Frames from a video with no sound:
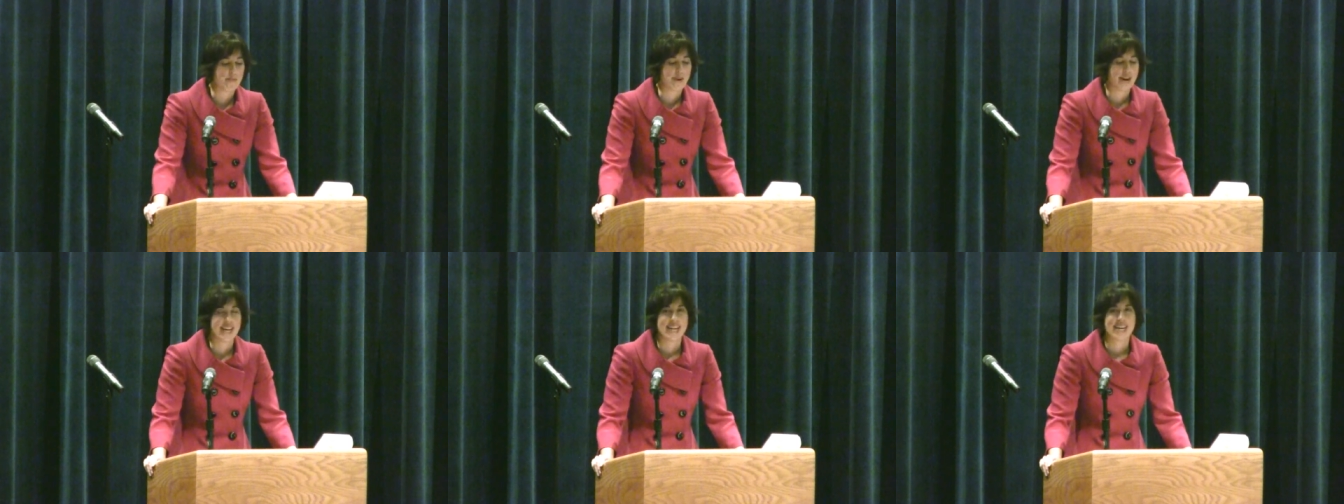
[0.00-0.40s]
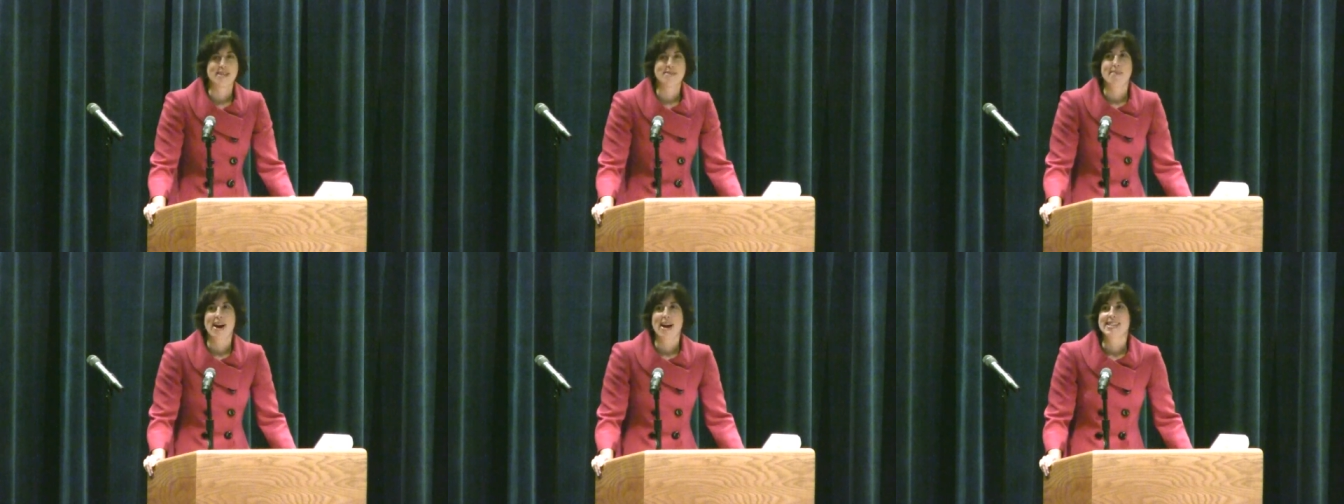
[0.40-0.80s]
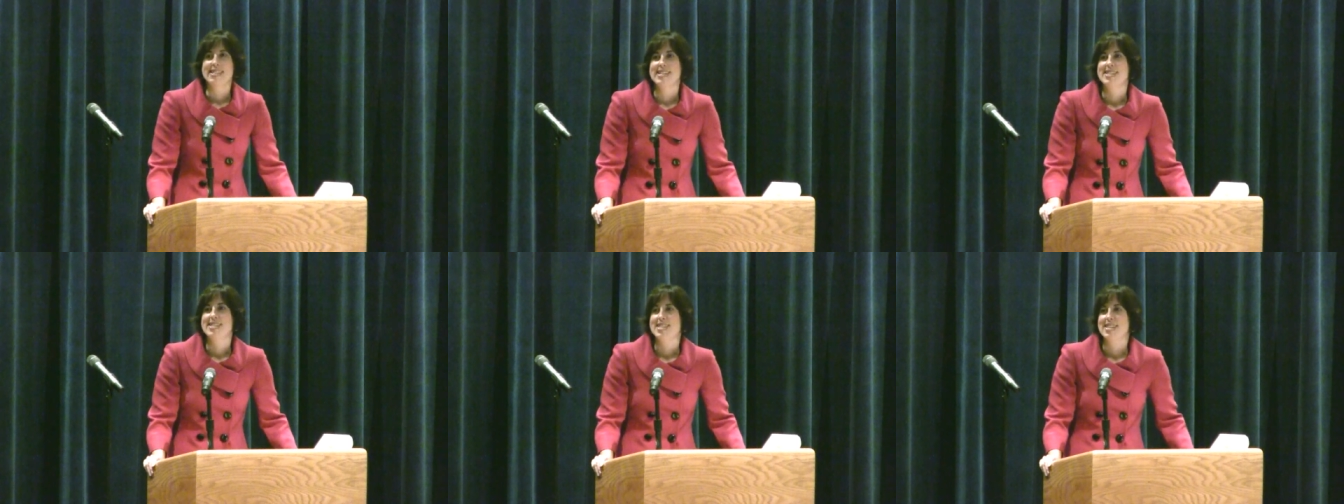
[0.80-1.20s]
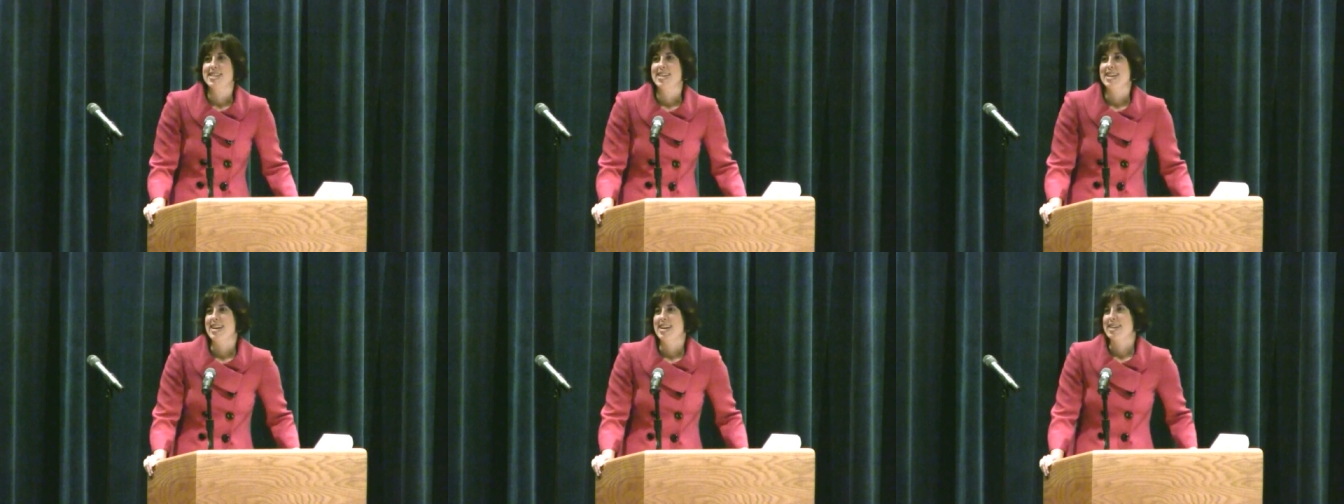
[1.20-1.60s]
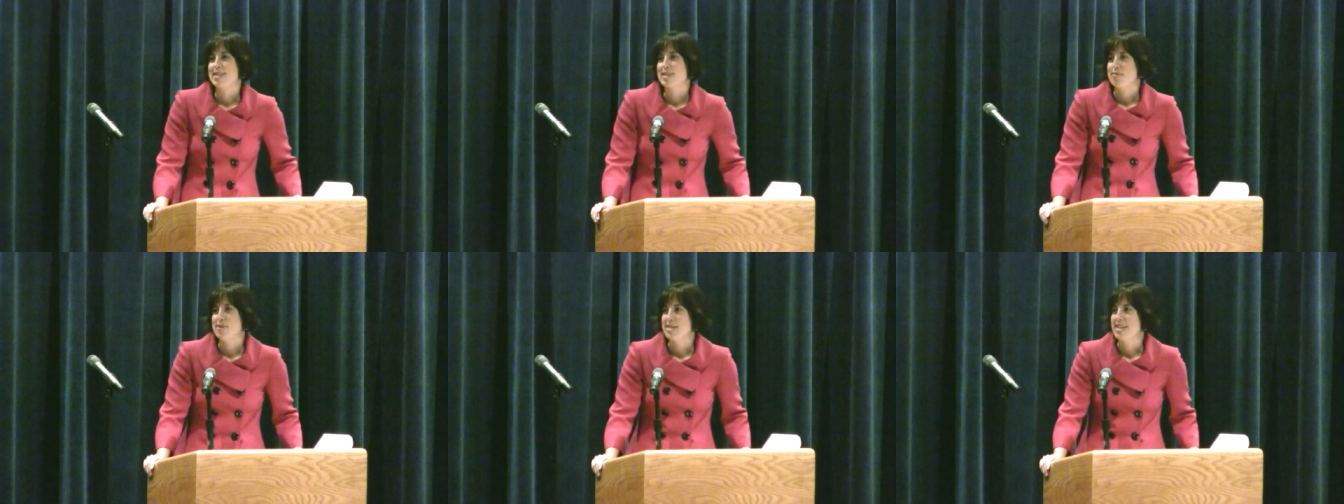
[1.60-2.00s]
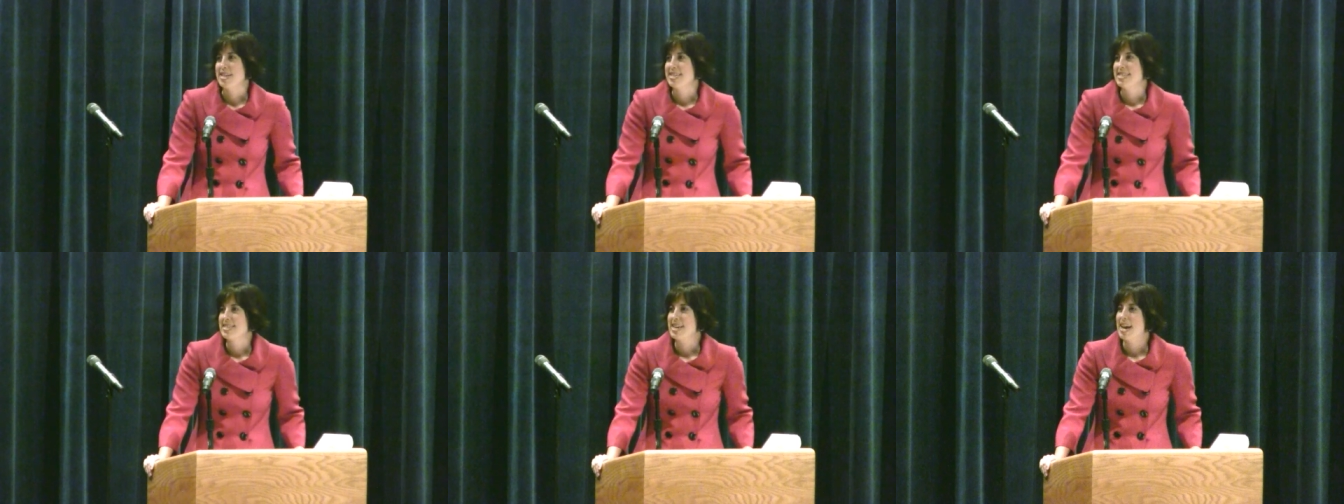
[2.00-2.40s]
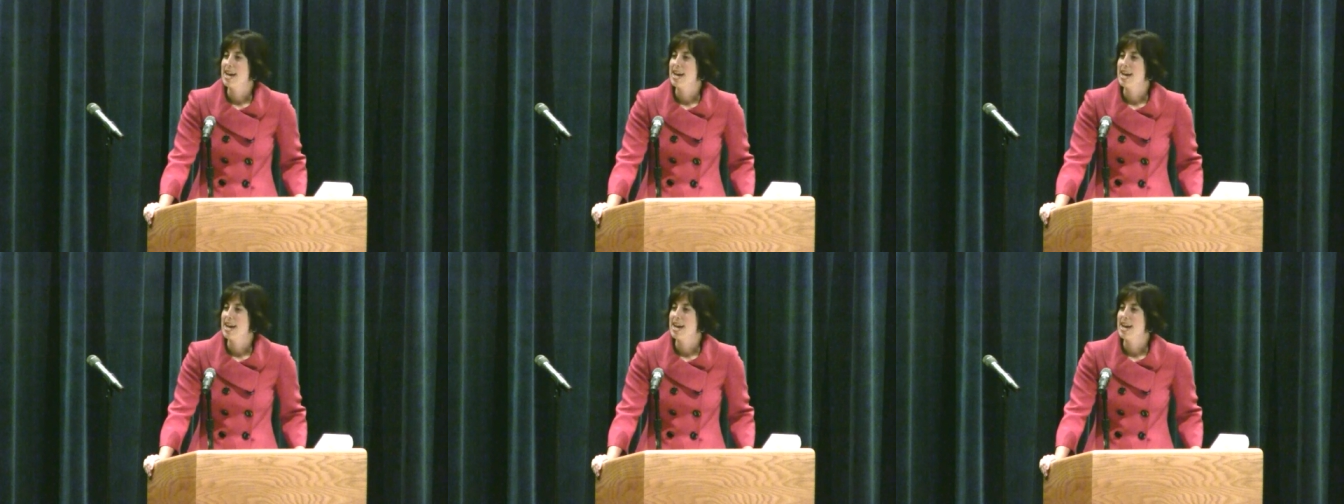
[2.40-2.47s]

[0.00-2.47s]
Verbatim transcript: But in my teaching experience,